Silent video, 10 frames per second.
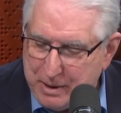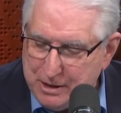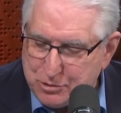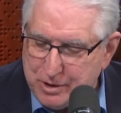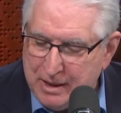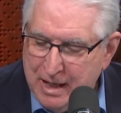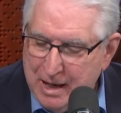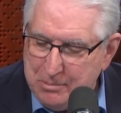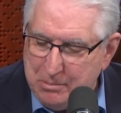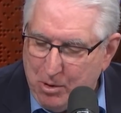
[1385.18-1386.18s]
patriot,
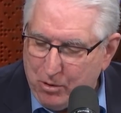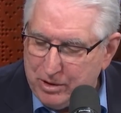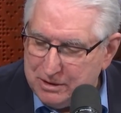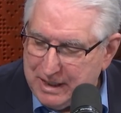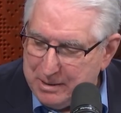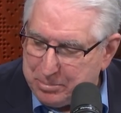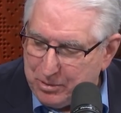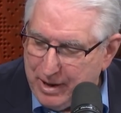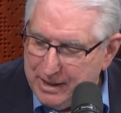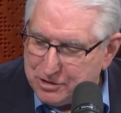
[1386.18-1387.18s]
Memorial Day
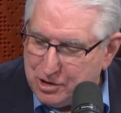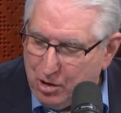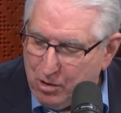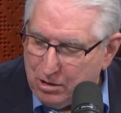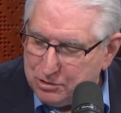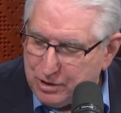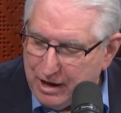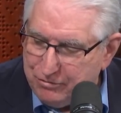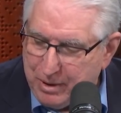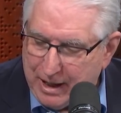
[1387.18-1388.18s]
parades, go on
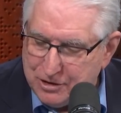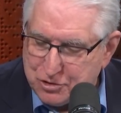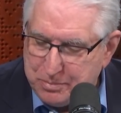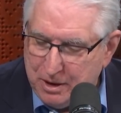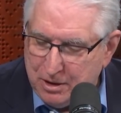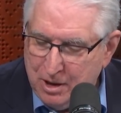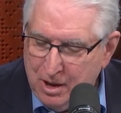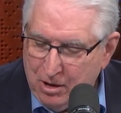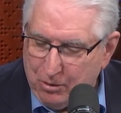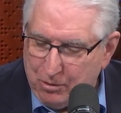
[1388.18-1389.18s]
drive-bys, spill
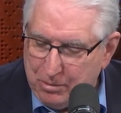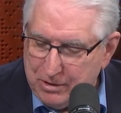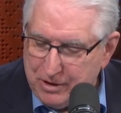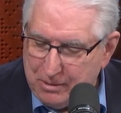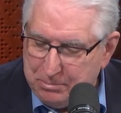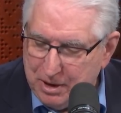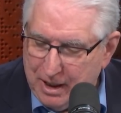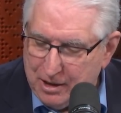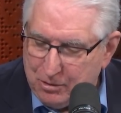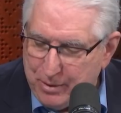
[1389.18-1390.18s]
their
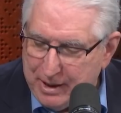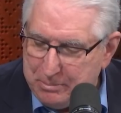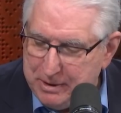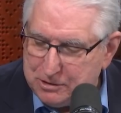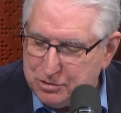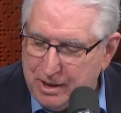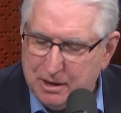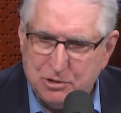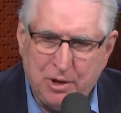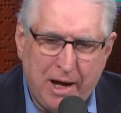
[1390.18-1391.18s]
blood or rent a big truck
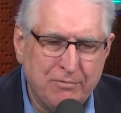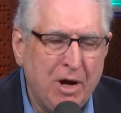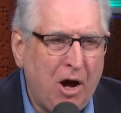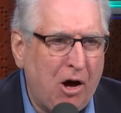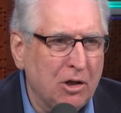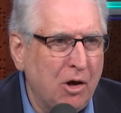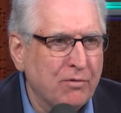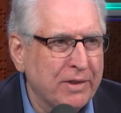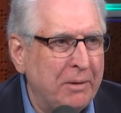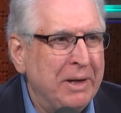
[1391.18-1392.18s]
and drive all
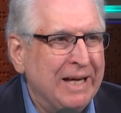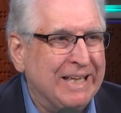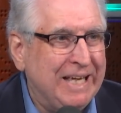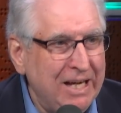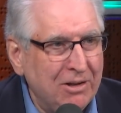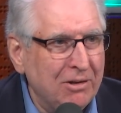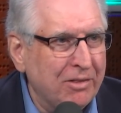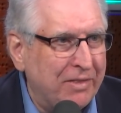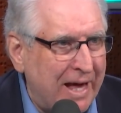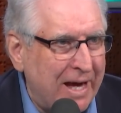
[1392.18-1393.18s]
over them,
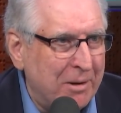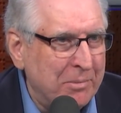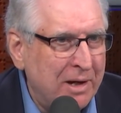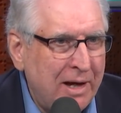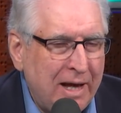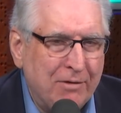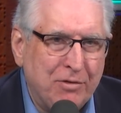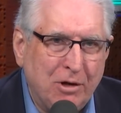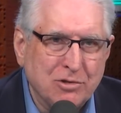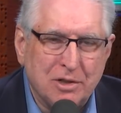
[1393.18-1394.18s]
kill them. If
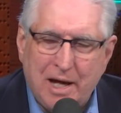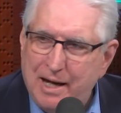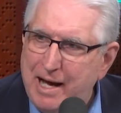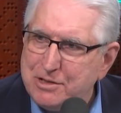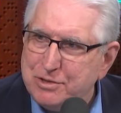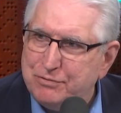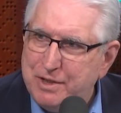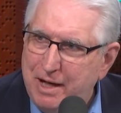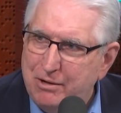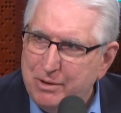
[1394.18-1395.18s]
those are not acts of
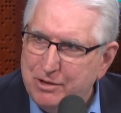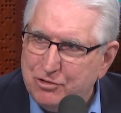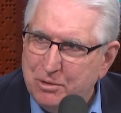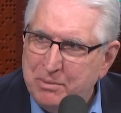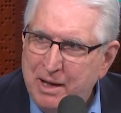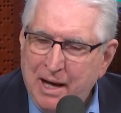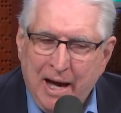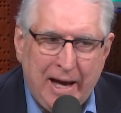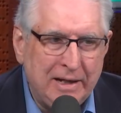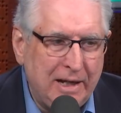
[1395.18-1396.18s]
terrorism,
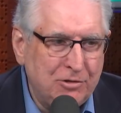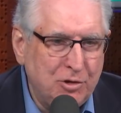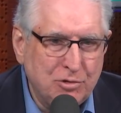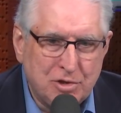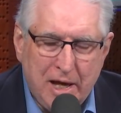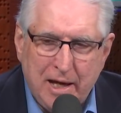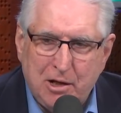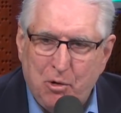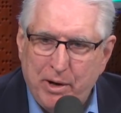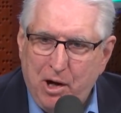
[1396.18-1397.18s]
and as you say,
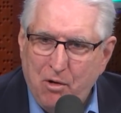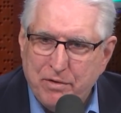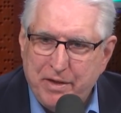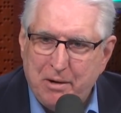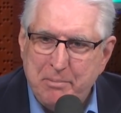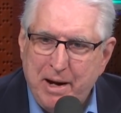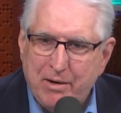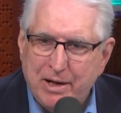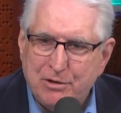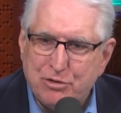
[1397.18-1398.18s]
going over there,
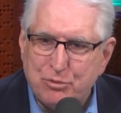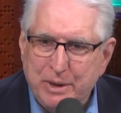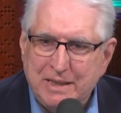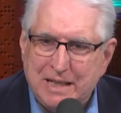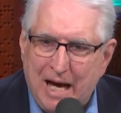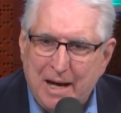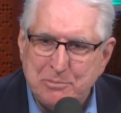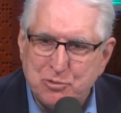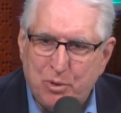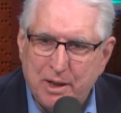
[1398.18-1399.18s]
marrying three
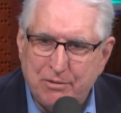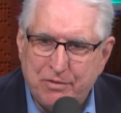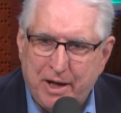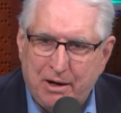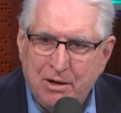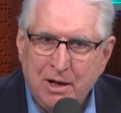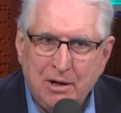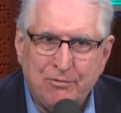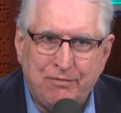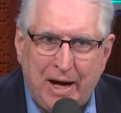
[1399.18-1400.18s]
times one of their
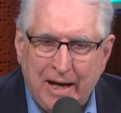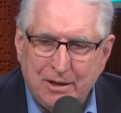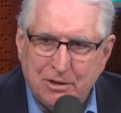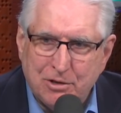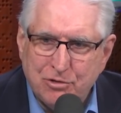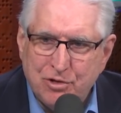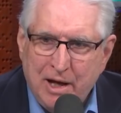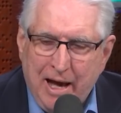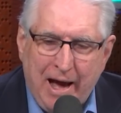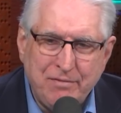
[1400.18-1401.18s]
fighters,
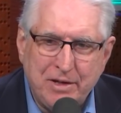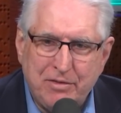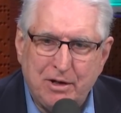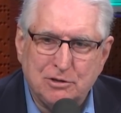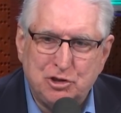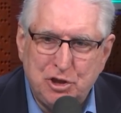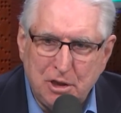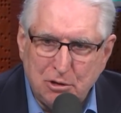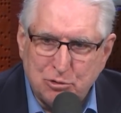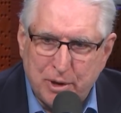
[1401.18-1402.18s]
having their
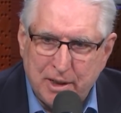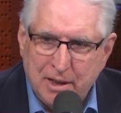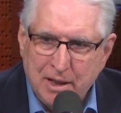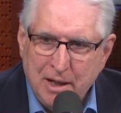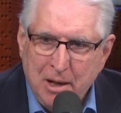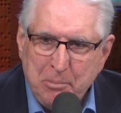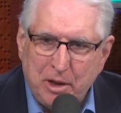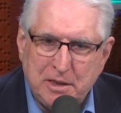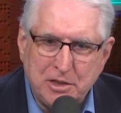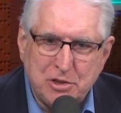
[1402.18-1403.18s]
children,
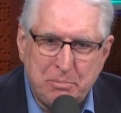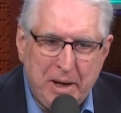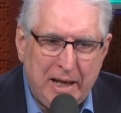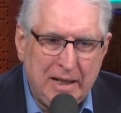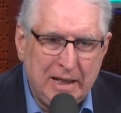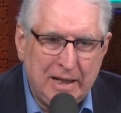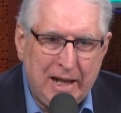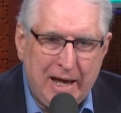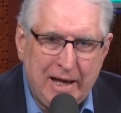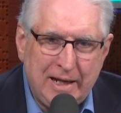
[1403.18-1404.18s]
participating in
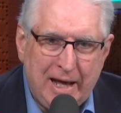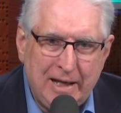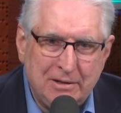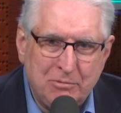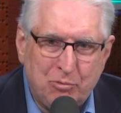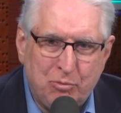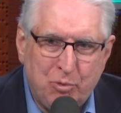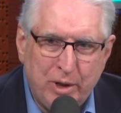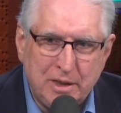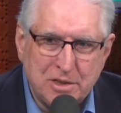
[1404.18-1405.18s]
and
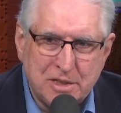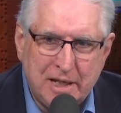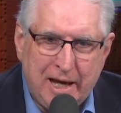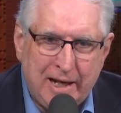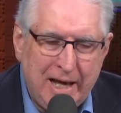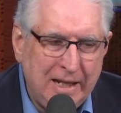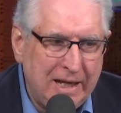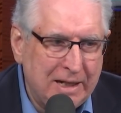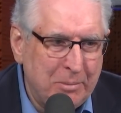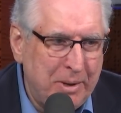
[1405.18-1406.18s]
witnessing and
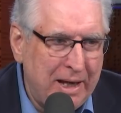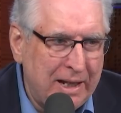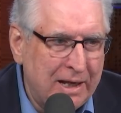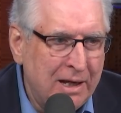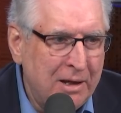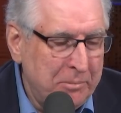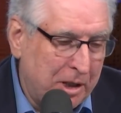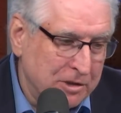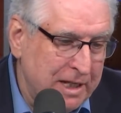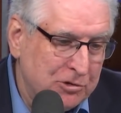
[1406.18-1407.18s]
aiding and abetting,
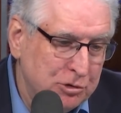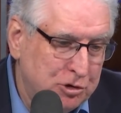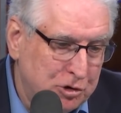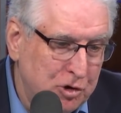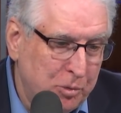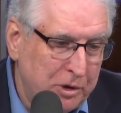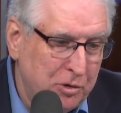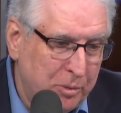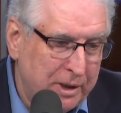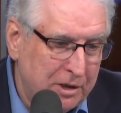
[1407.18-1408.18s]
because that's what you do when
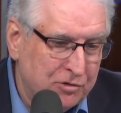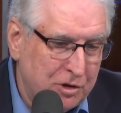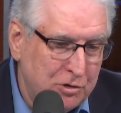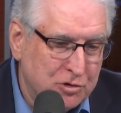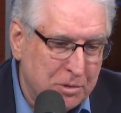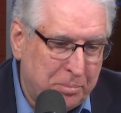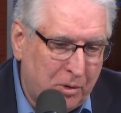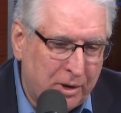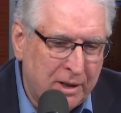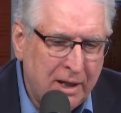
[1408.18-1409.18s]
you witness and you
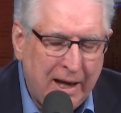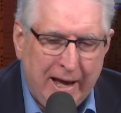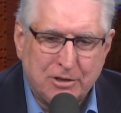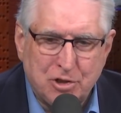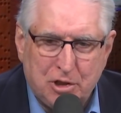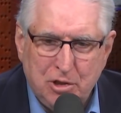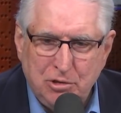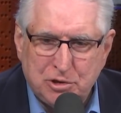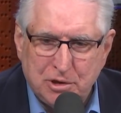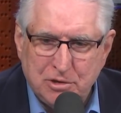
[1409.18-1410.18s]
support
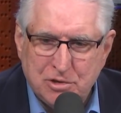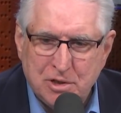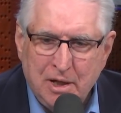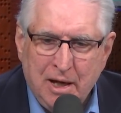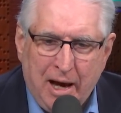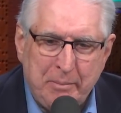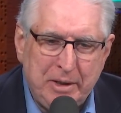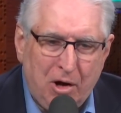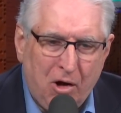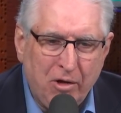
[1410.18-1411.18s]
executions. I
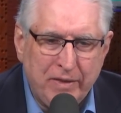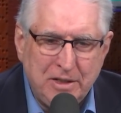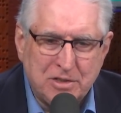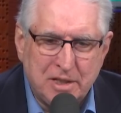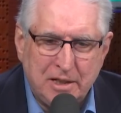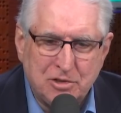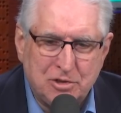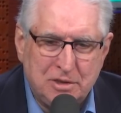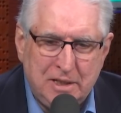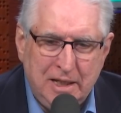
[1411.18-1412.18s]
mean, all these things,
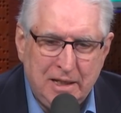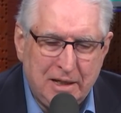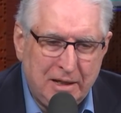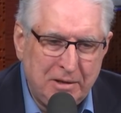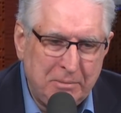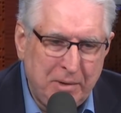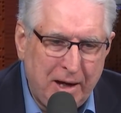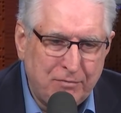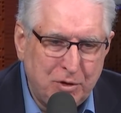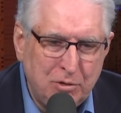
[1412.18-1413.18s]
in
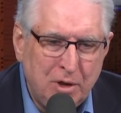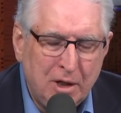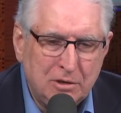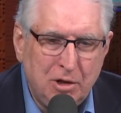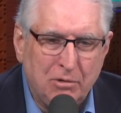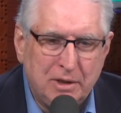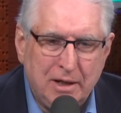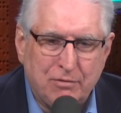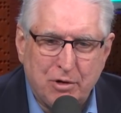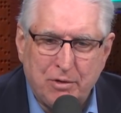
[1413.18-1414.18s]
my view, don't
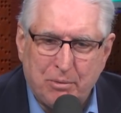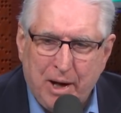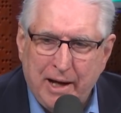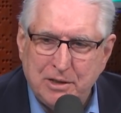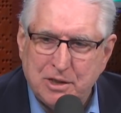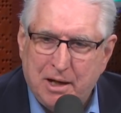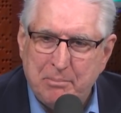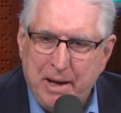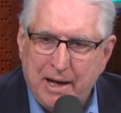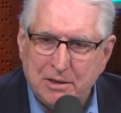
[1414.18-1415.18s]
give her the right to
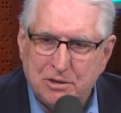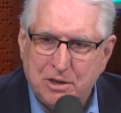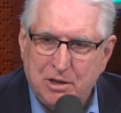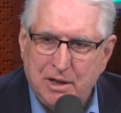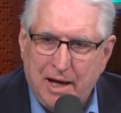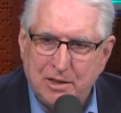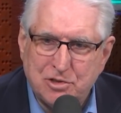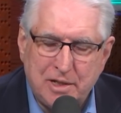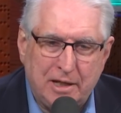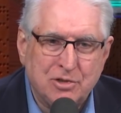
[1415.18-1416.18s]
come back into the United
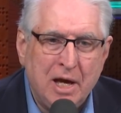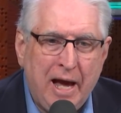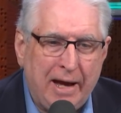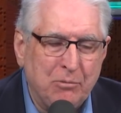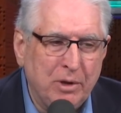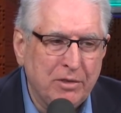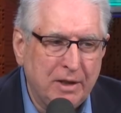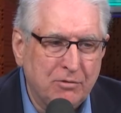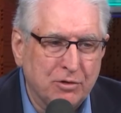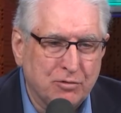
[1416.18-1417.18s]
States. And one
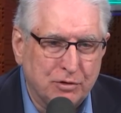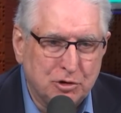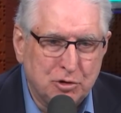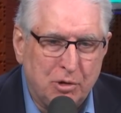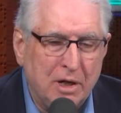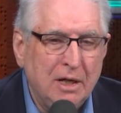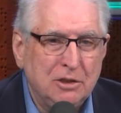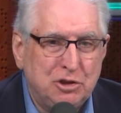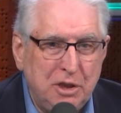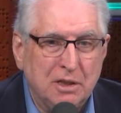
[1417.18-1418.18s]
thing is for sure,
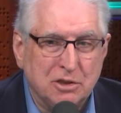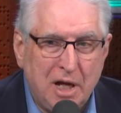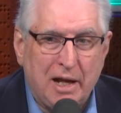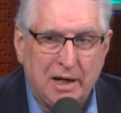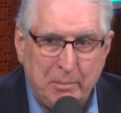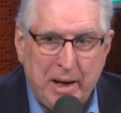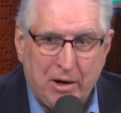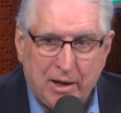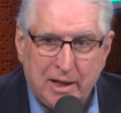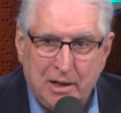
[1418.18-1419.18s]
she is not an
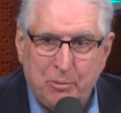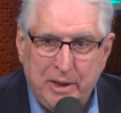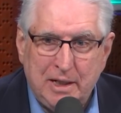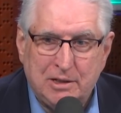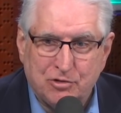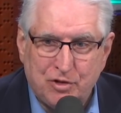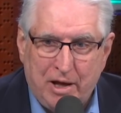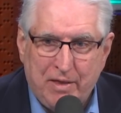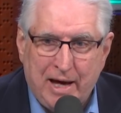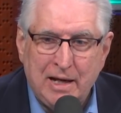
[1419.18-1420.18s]
American, and we need to
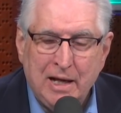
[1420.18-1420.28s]
say that